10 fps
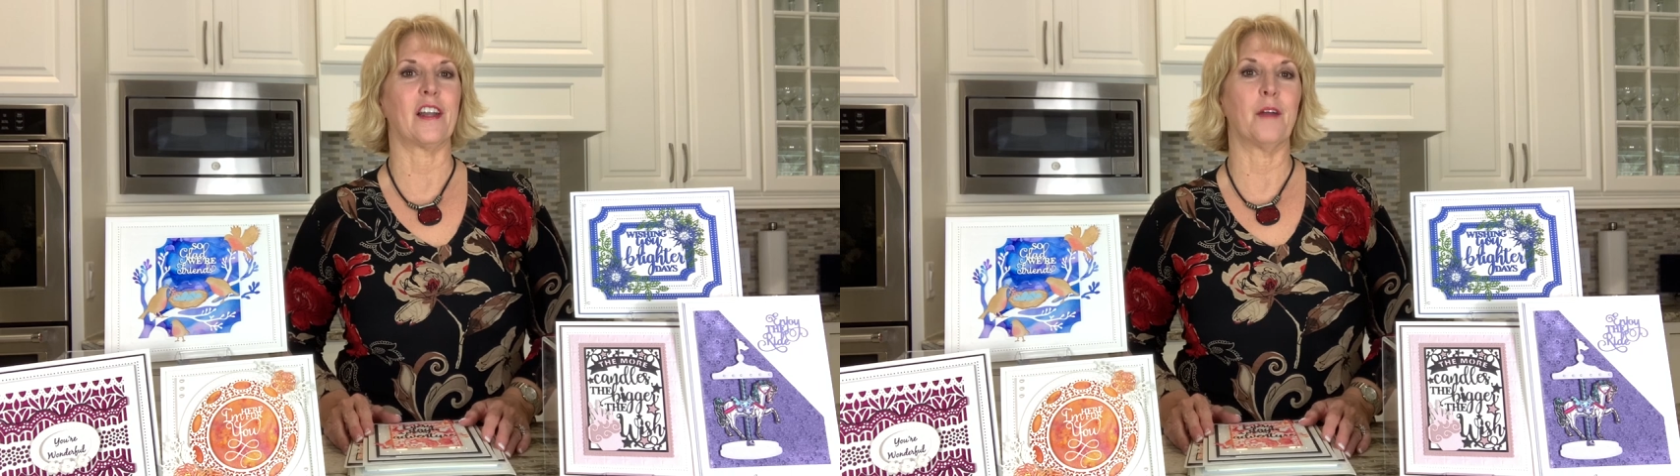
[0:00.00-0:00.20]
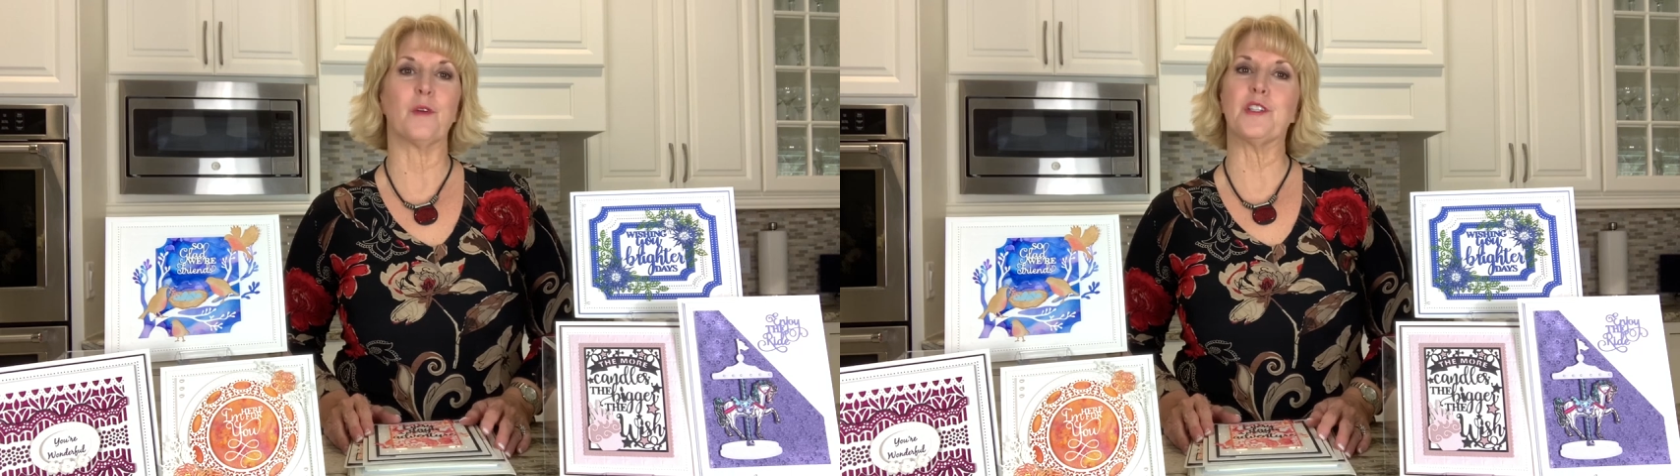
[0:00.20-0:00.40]

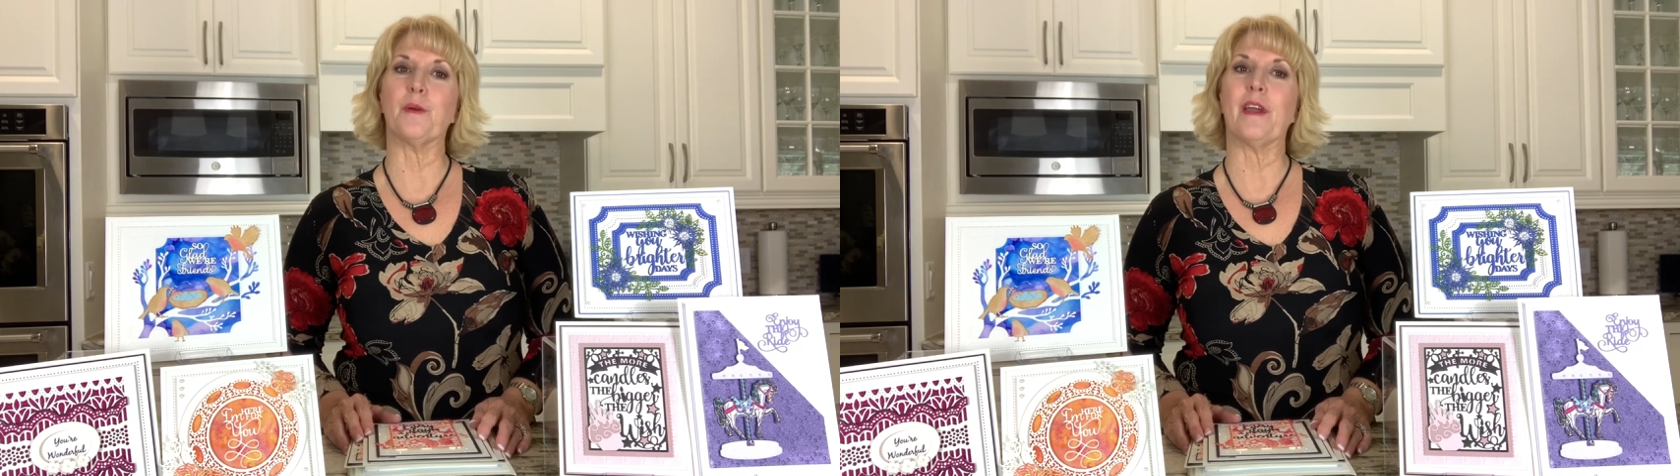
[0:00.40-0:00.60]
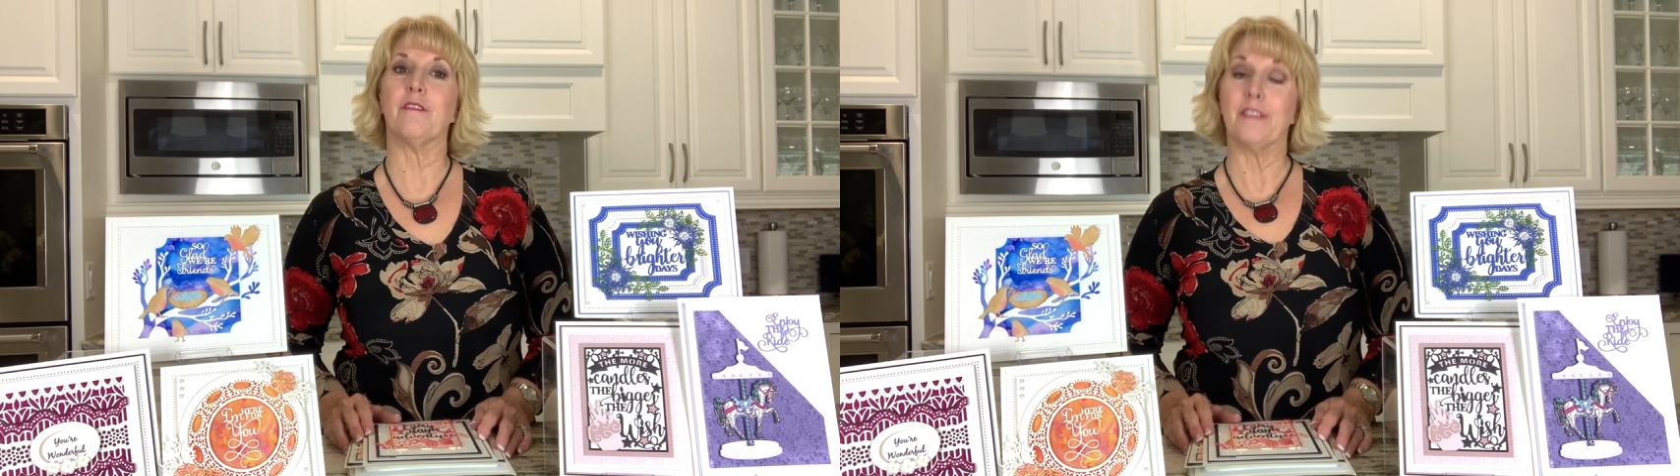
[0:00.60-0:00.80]
thought I would
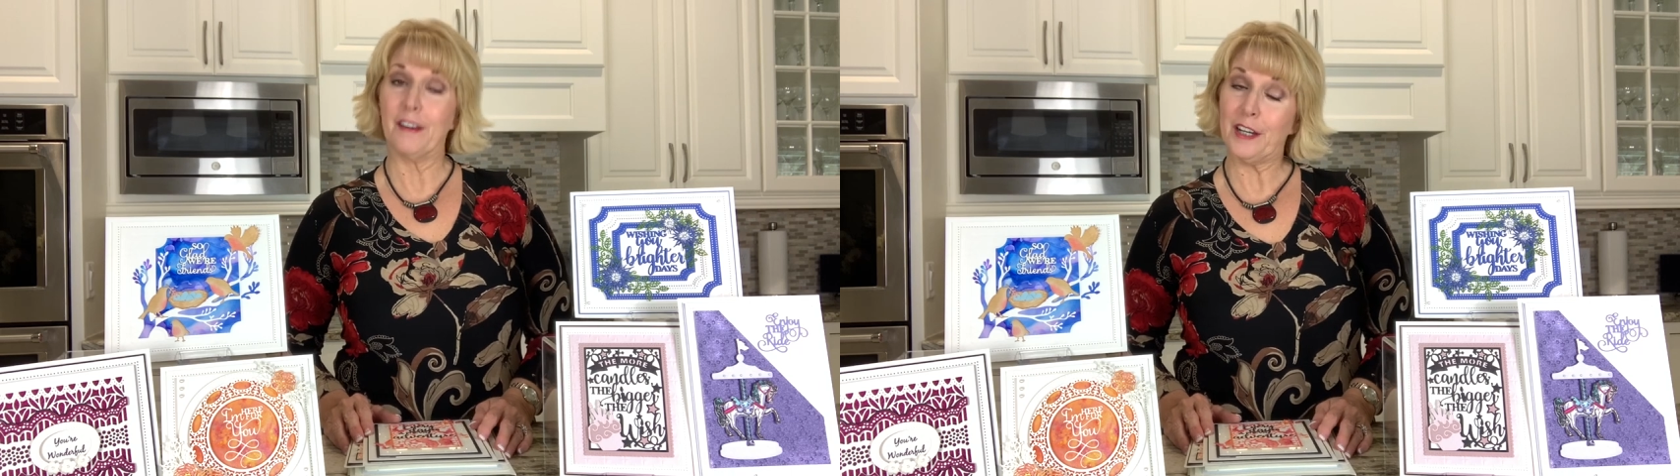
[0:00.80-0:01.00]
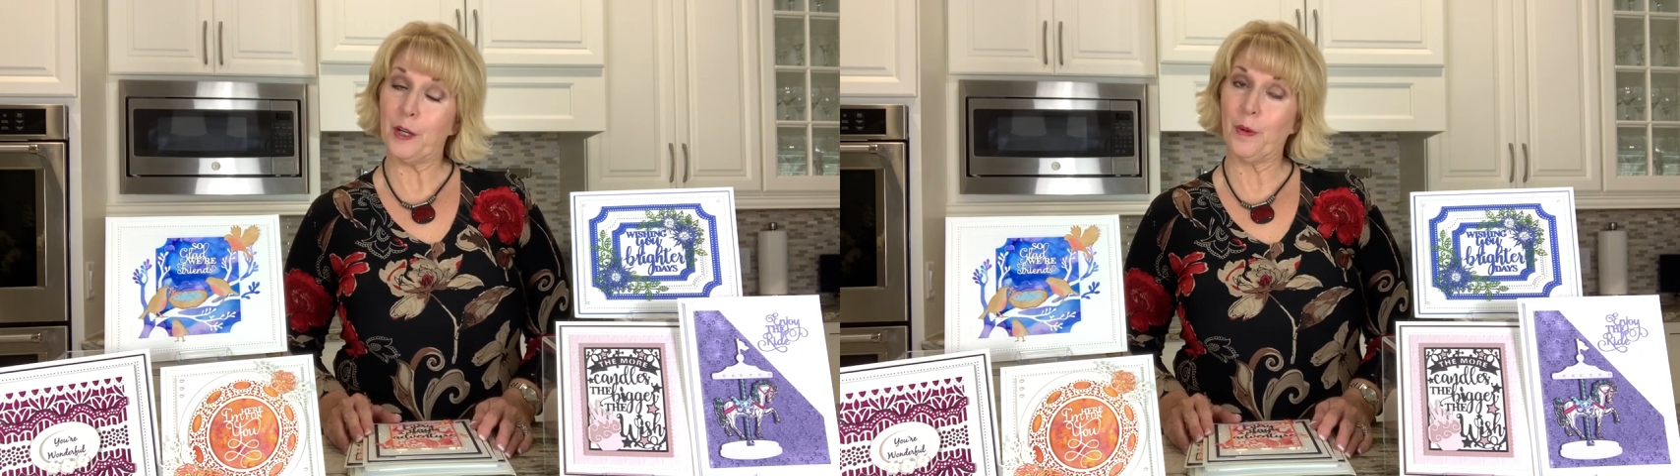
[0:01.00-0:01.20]
do a
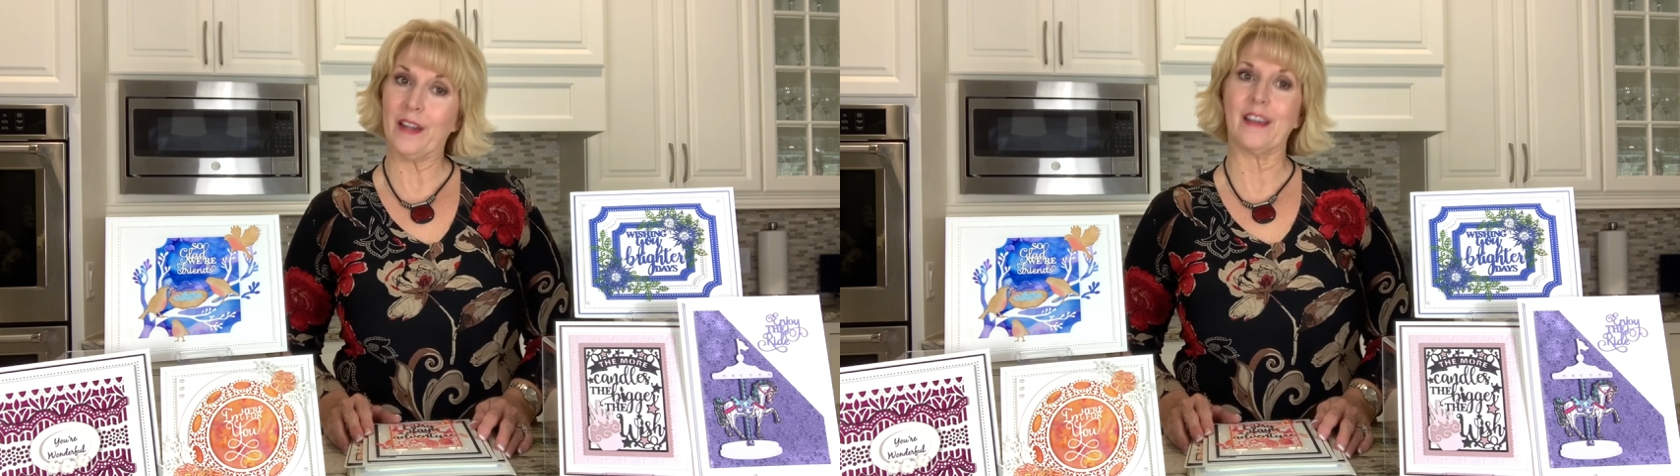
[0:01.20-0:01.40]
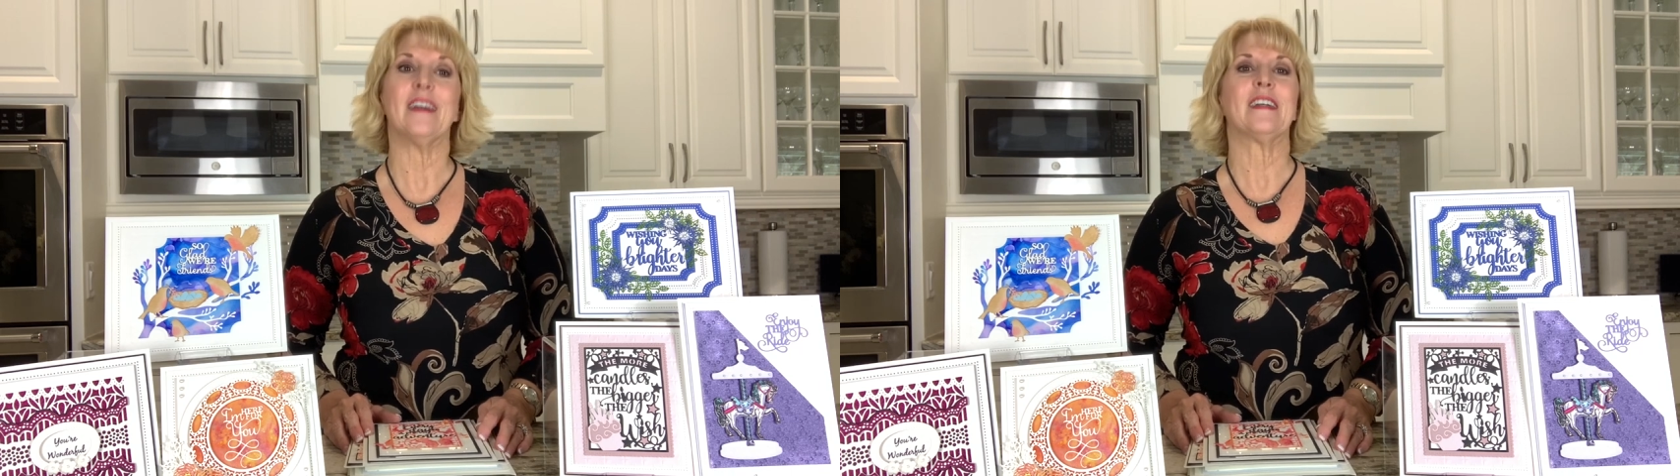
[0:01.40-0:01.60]
very
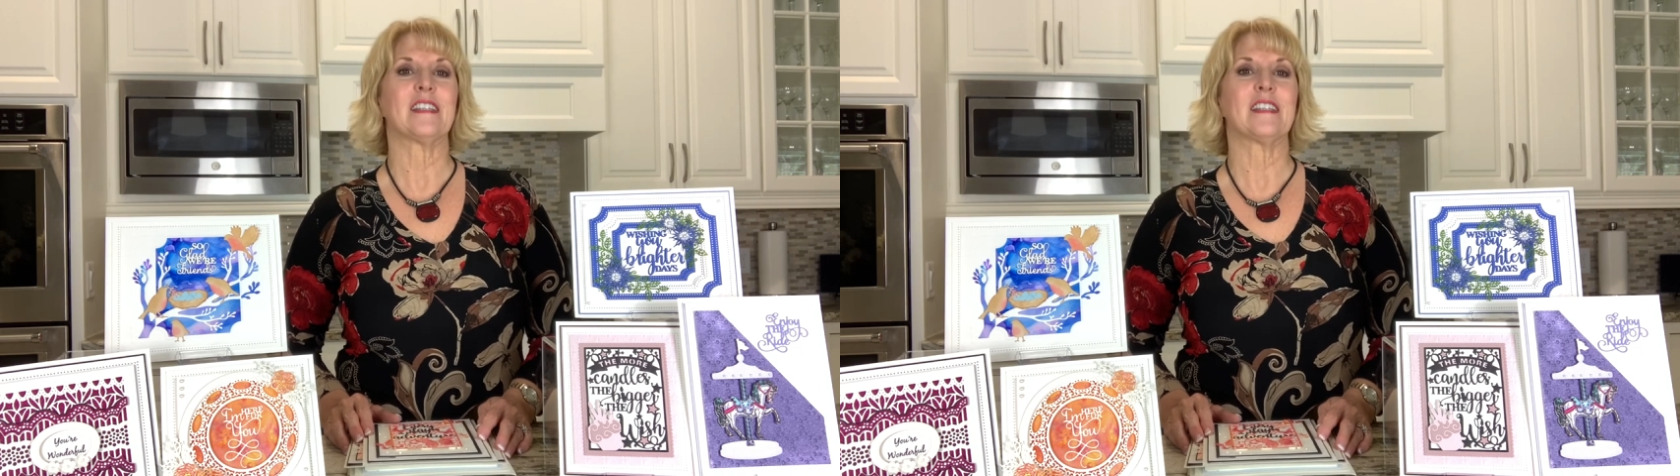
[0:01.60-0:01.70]
quick